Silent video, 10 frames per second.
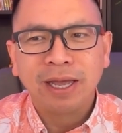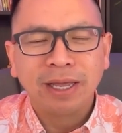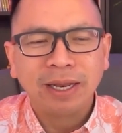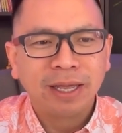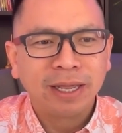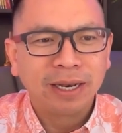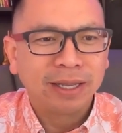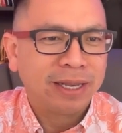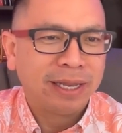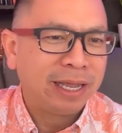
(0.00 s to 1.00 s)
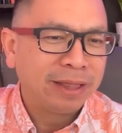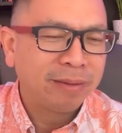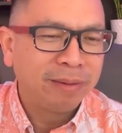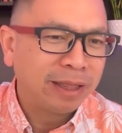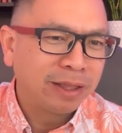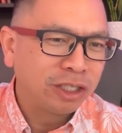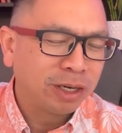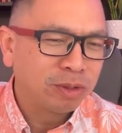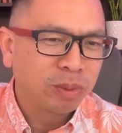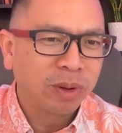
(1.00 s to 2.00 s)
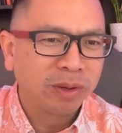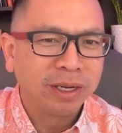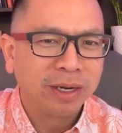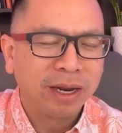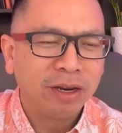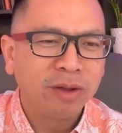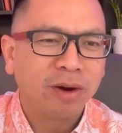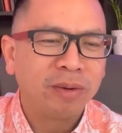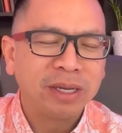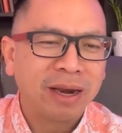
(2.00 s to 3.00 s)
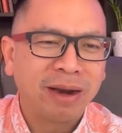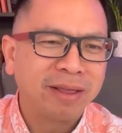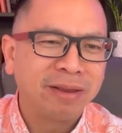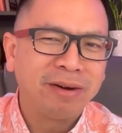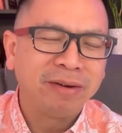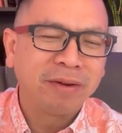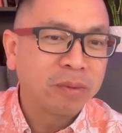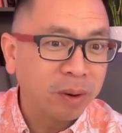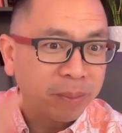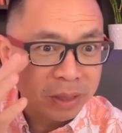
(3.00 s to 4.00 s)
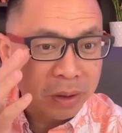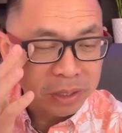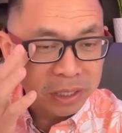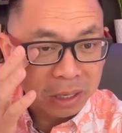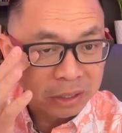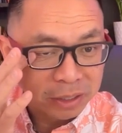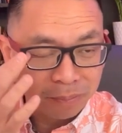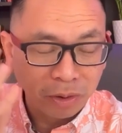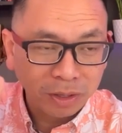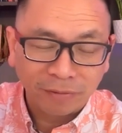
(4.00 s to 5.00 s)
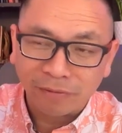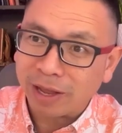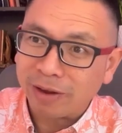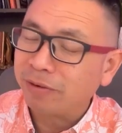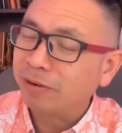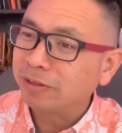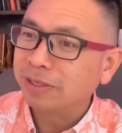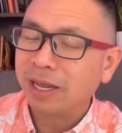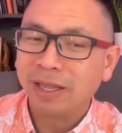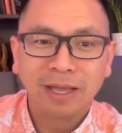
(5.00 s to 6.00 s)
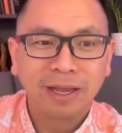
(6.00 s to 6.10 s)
and then let the chips roll. You know, you don't even have to worry about the hotel. Just book the flight first, and